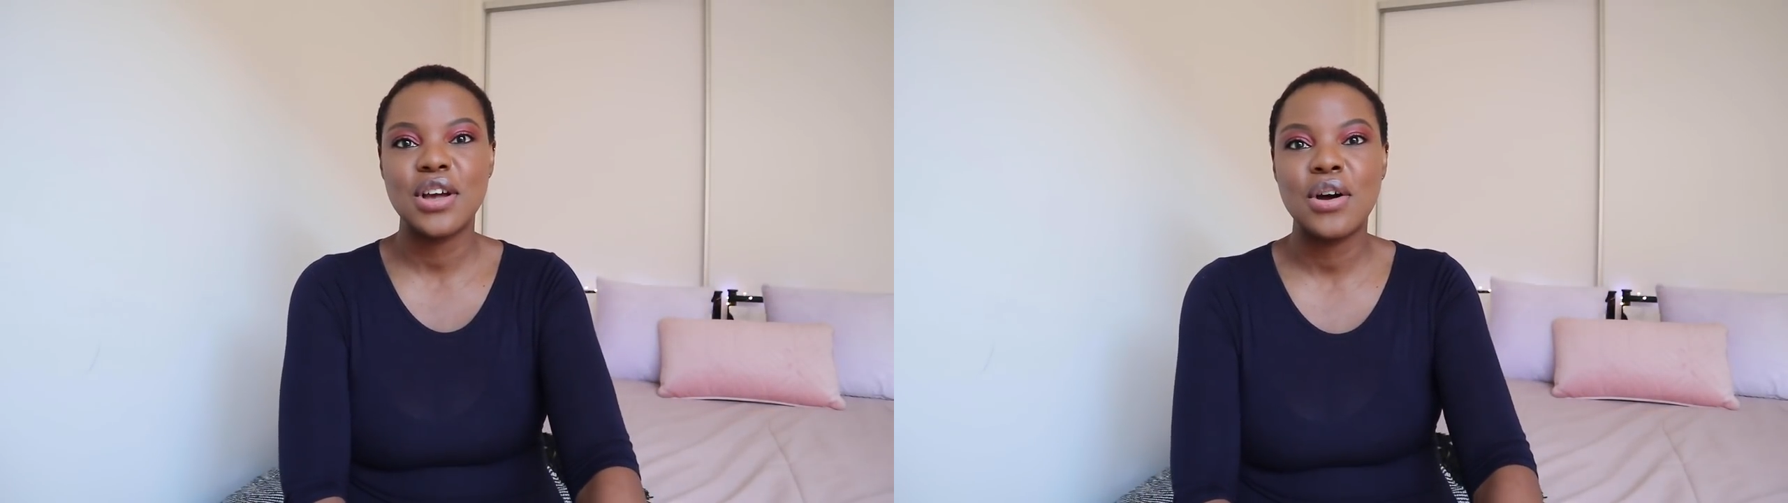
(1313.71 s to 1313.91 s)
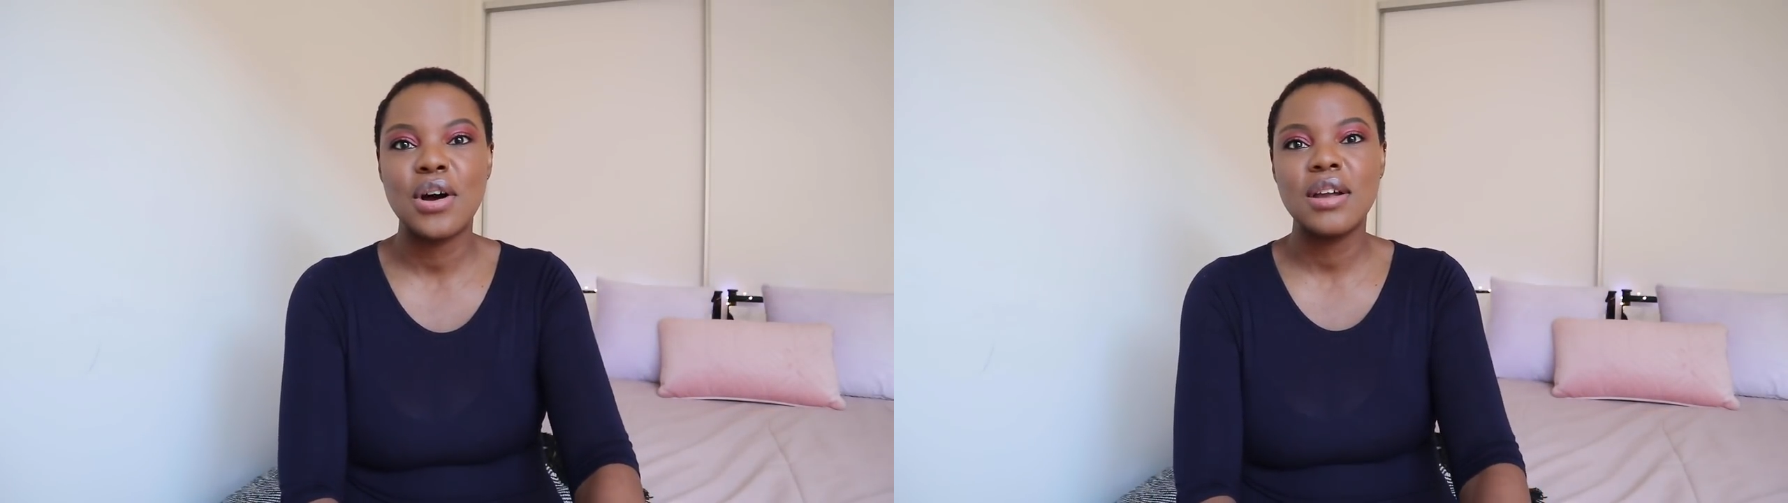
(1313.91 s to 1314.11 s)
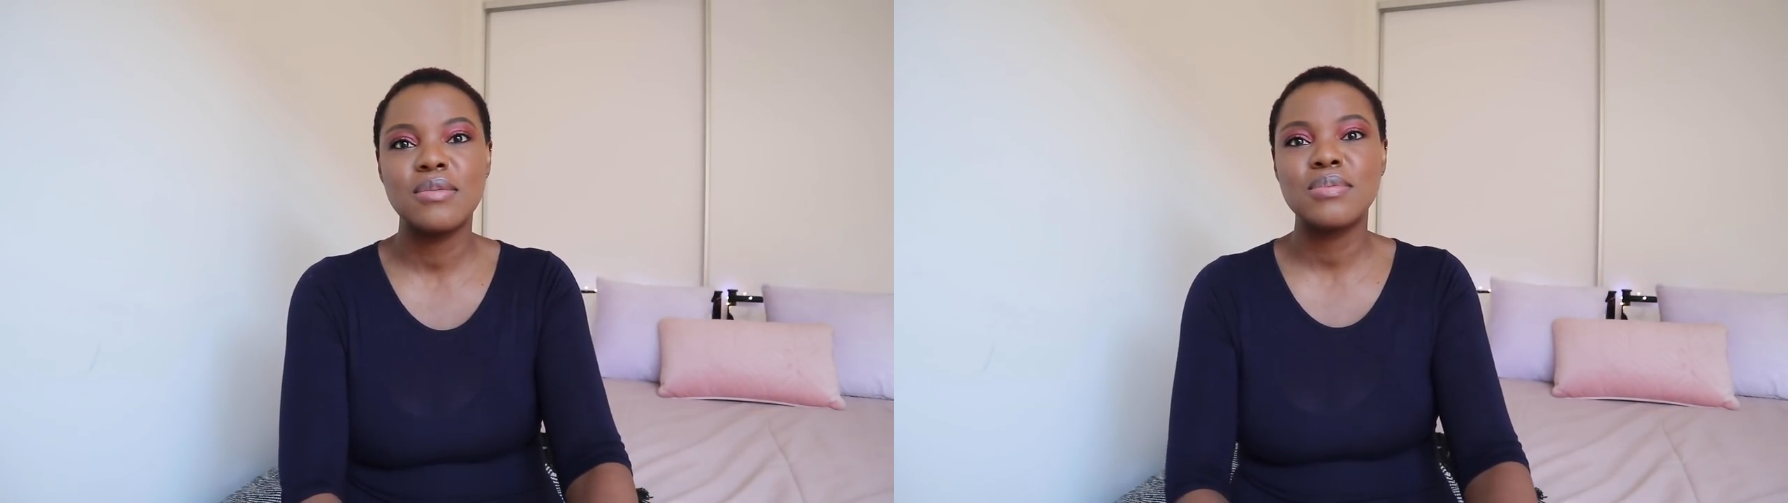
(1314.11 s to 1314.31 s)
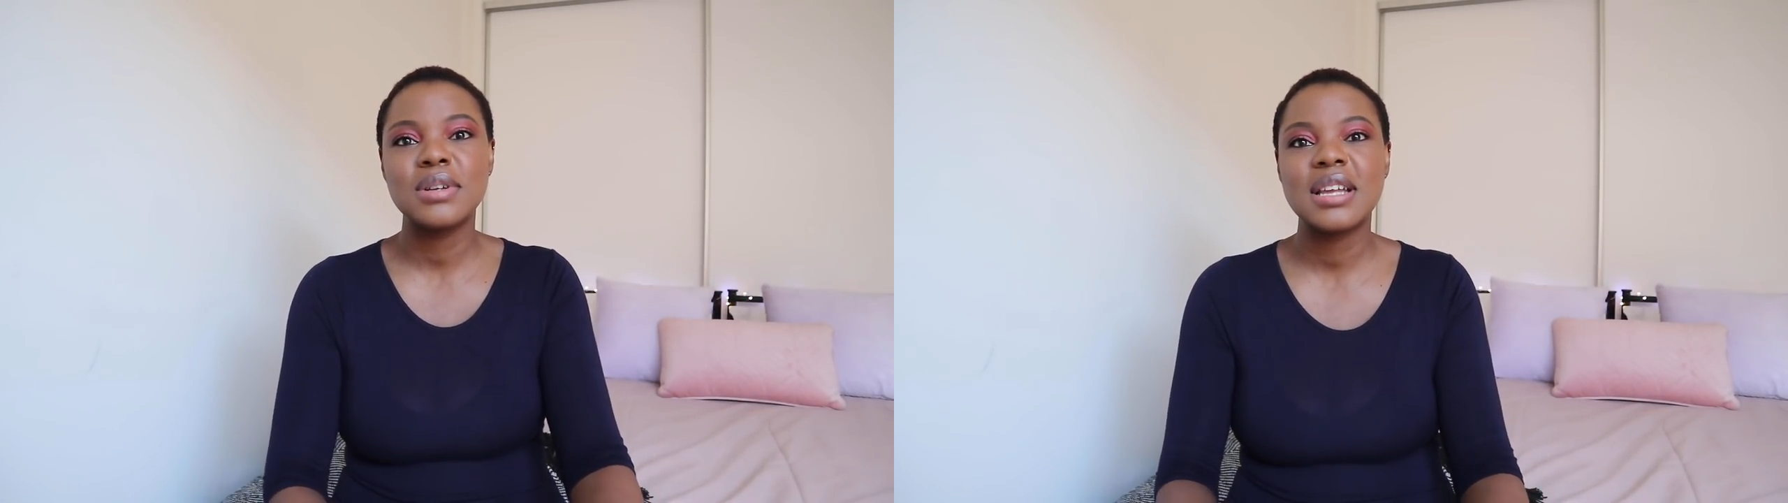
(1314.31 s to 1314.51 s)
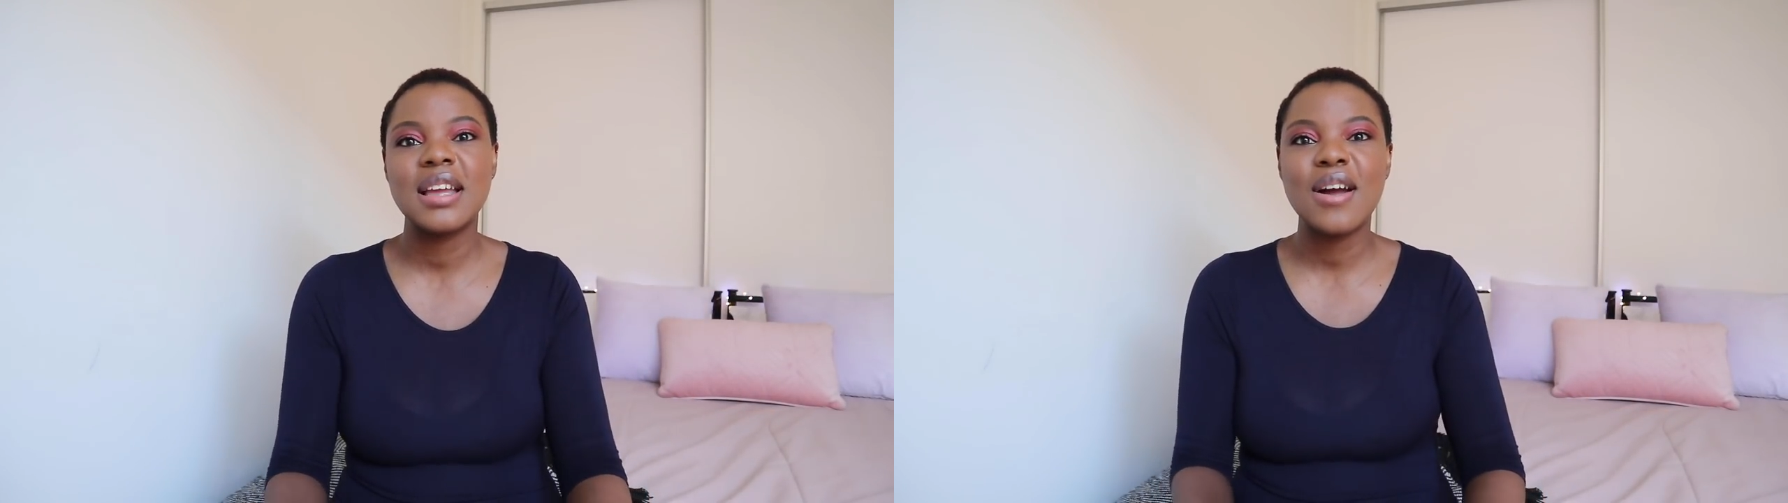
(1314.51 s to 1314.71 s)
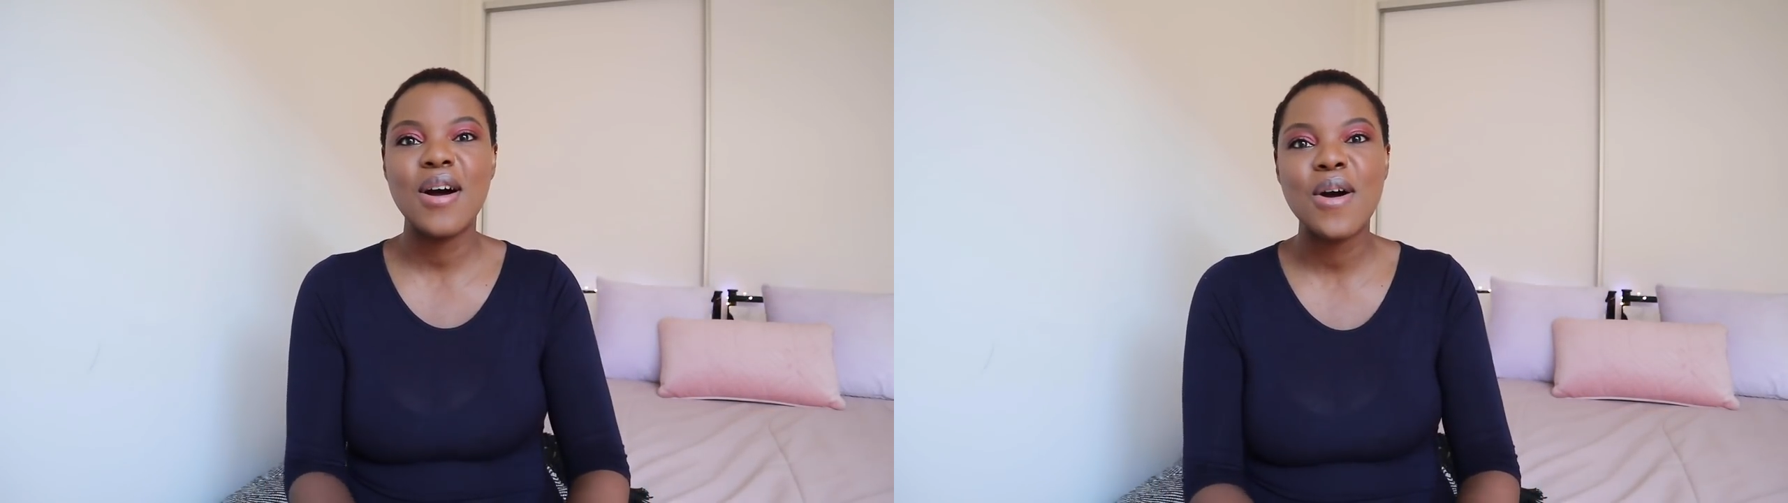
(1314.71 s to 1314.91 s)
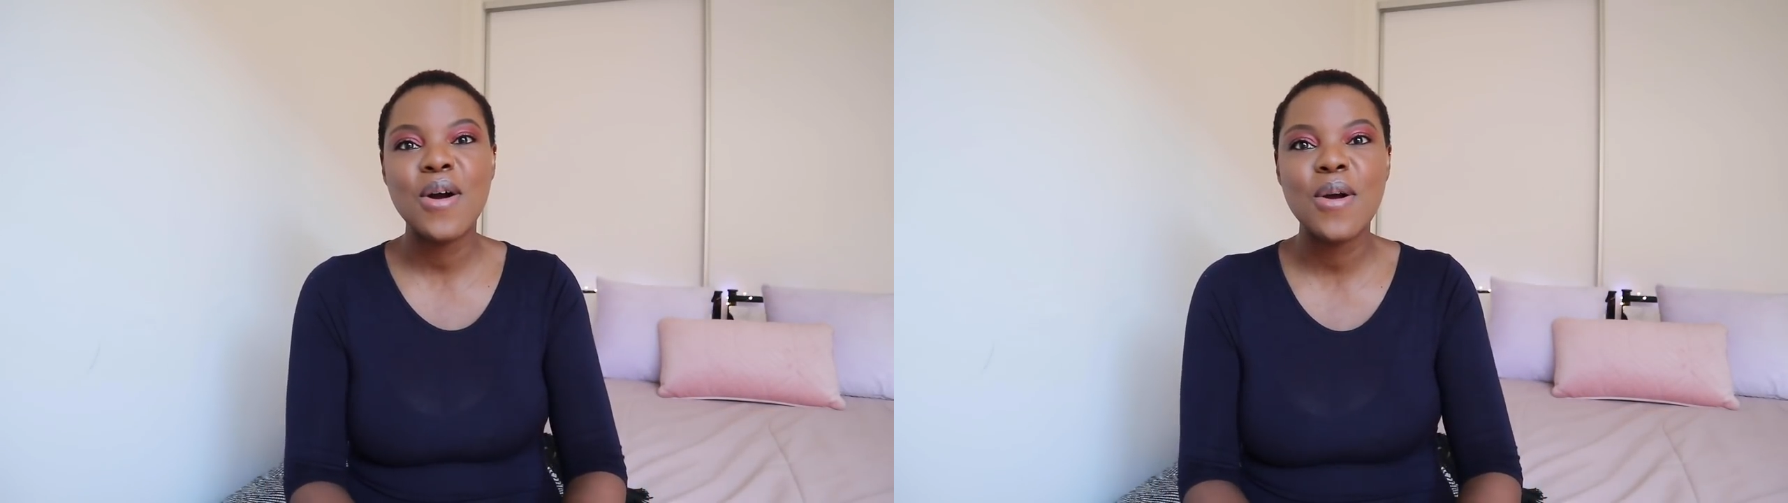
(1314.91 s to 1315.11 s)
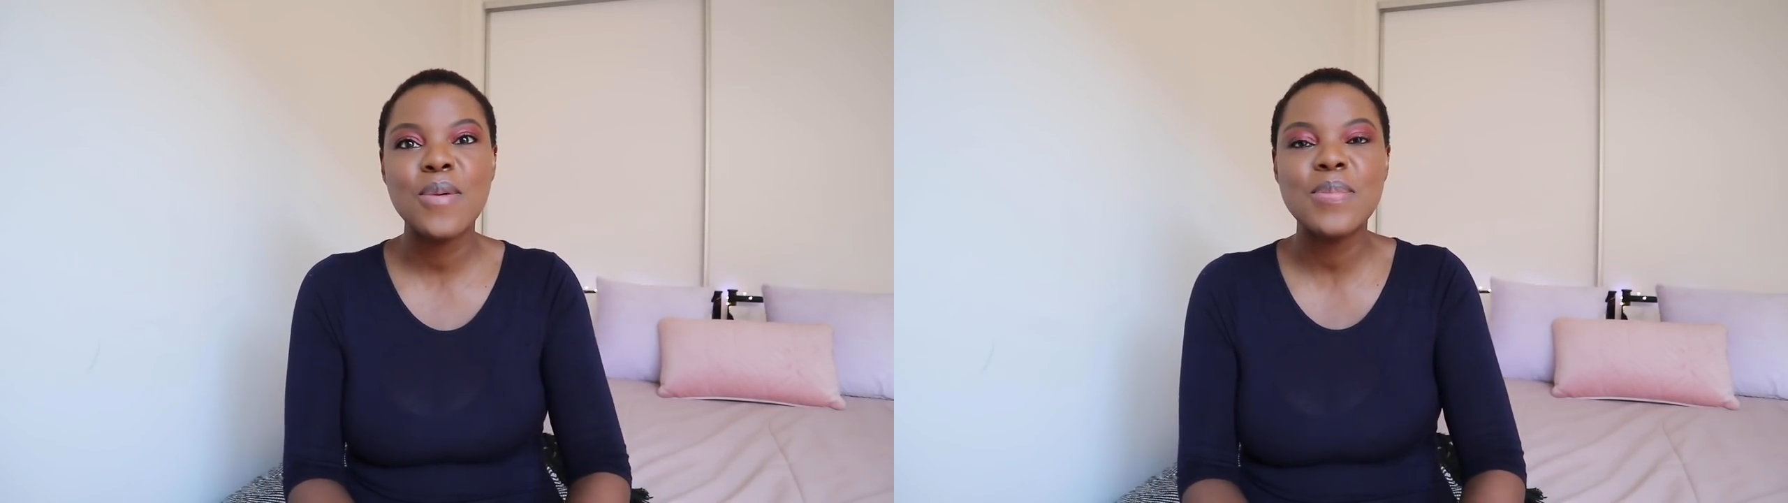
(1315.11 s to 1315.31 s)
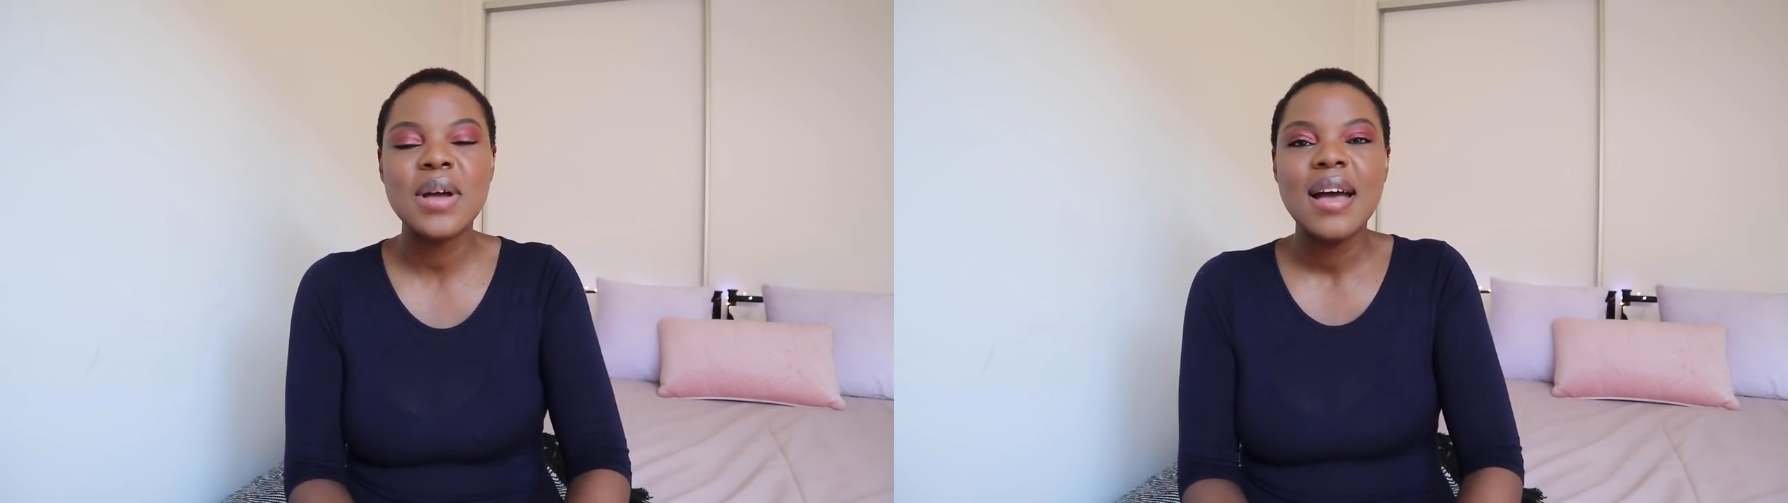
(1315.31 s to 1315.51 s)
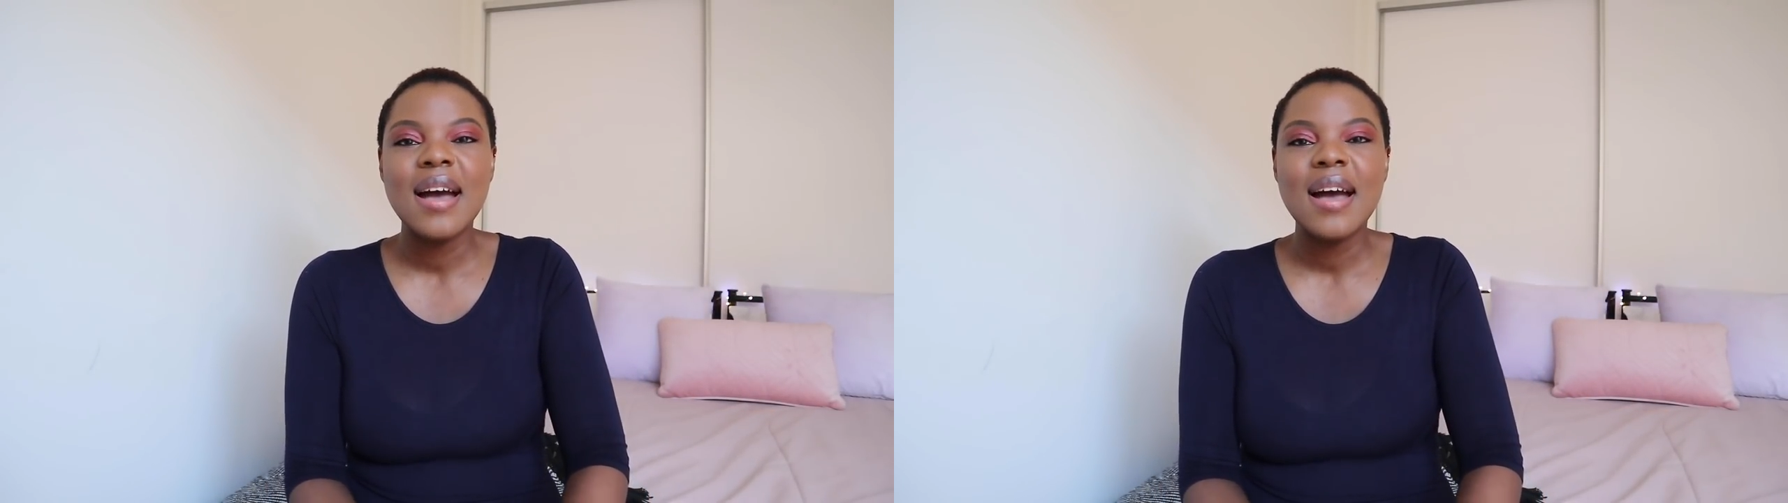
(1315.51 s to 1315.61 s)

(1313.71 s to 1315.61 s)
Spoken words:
So I really hope